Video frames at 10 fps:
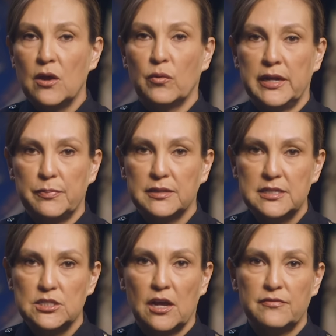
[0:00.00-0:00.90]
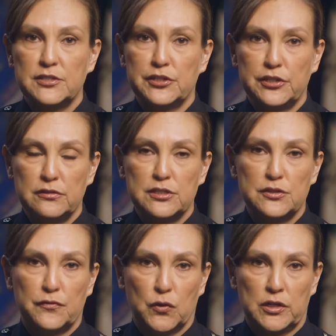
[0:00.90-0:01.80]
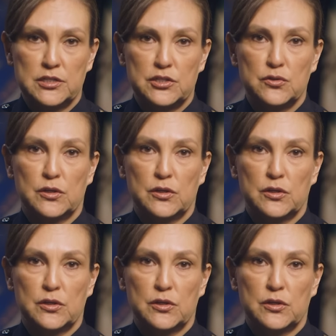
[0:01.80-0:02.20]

When a police officer uses force to